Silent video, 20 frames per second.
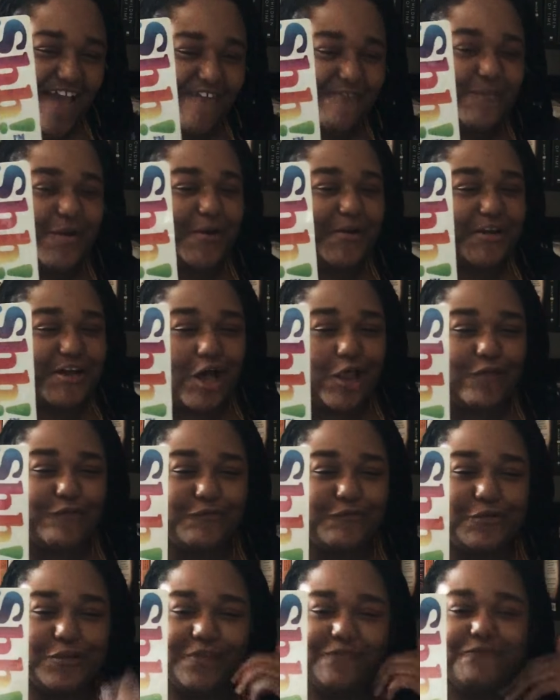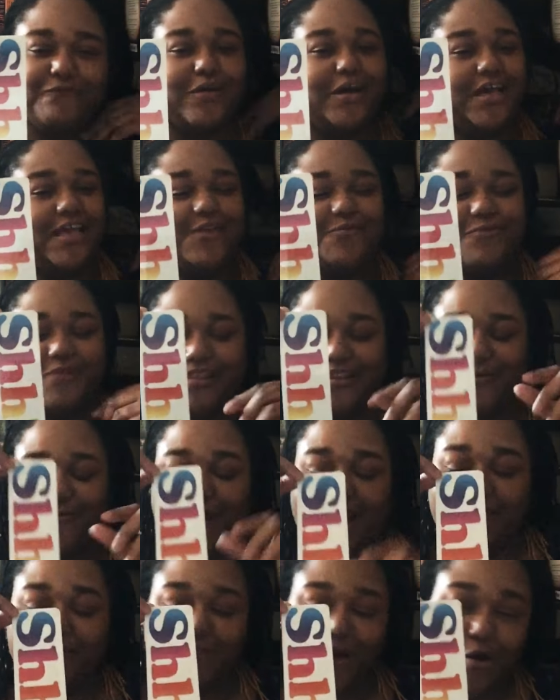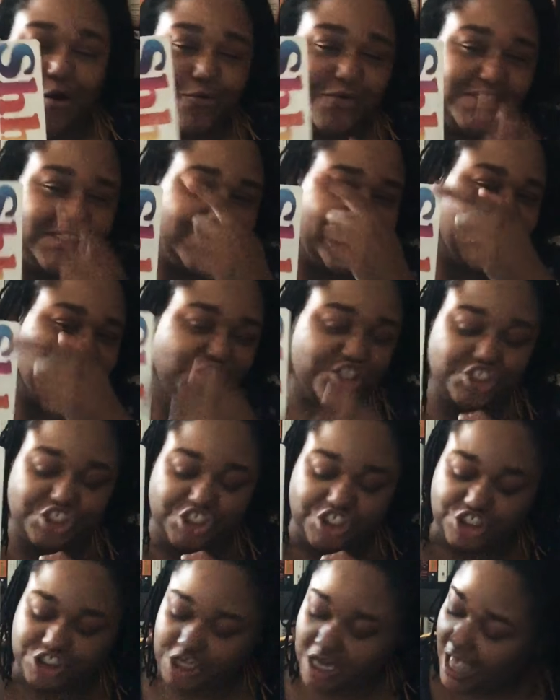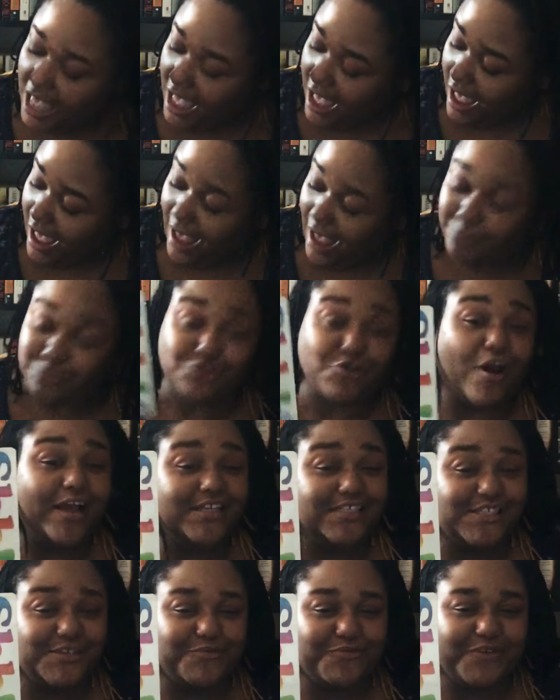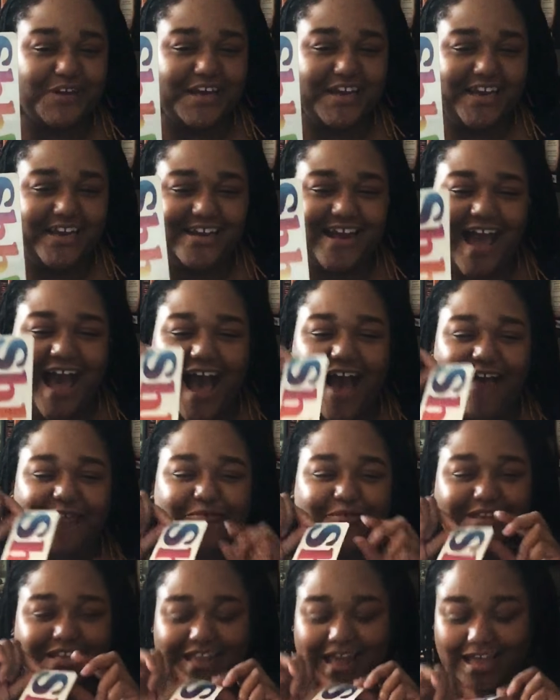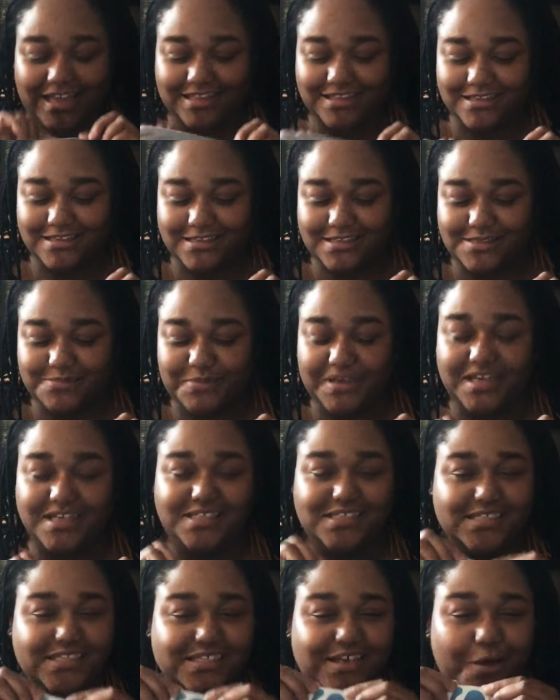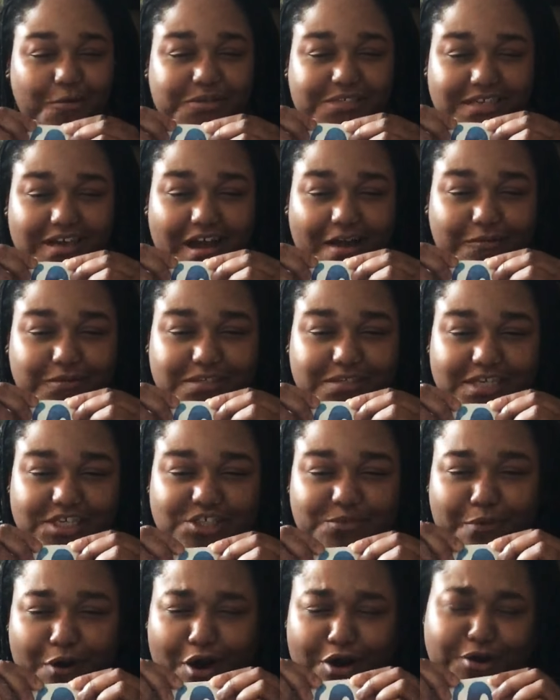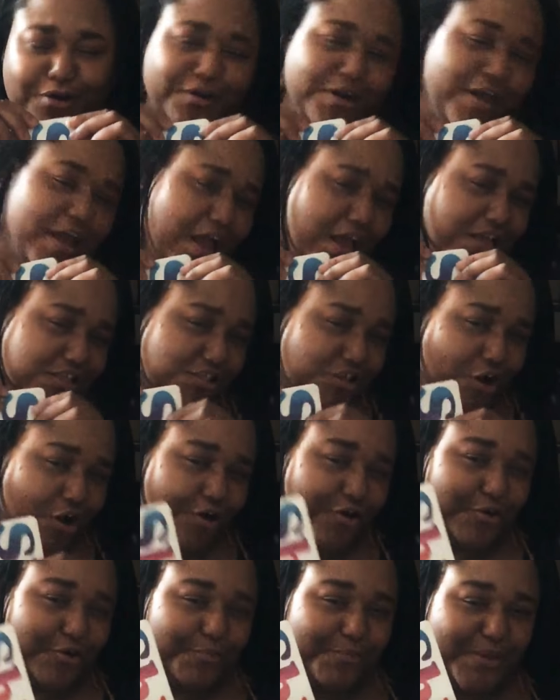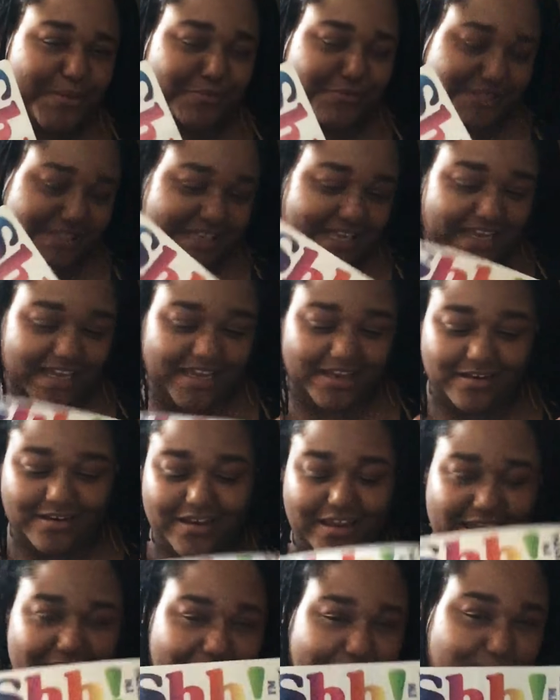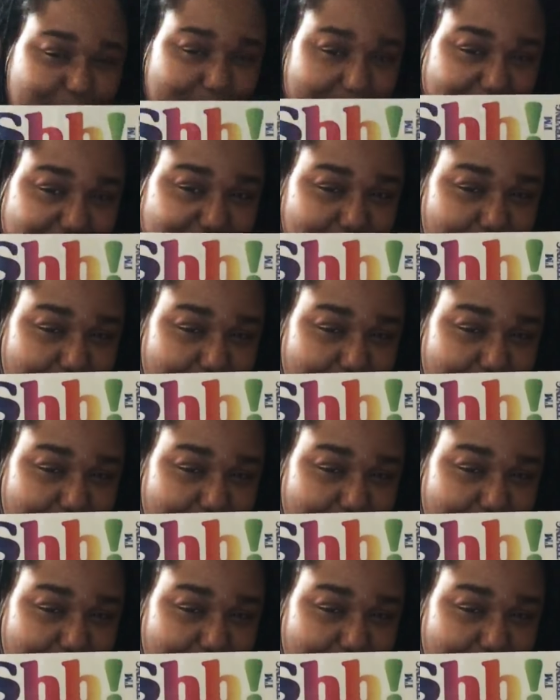very colorful and funky with the rainbow. It says, "Shh, I'm trying to read." I really like this because it's always a conversation starter. People see it, especially